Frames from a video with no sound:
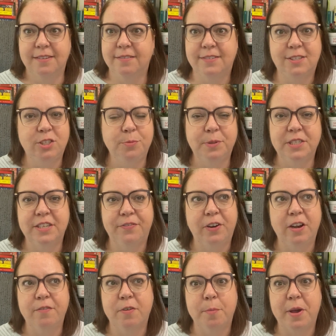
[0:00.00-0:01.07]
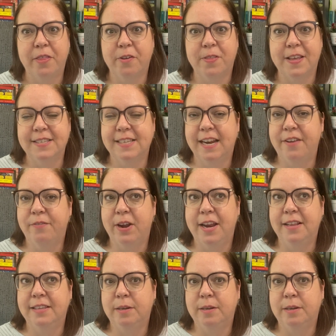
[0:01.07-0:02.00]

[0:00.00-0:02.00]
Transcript: super different from other things that I've read.